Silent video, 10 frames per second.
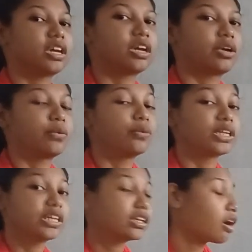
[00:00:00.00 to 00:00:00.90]
We need
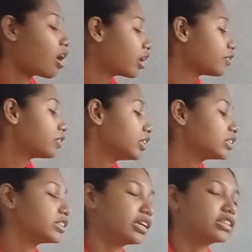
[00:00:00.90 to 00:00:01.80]
all of these
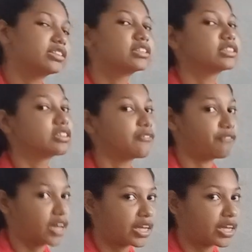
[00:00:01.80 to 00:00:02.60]
things to survive.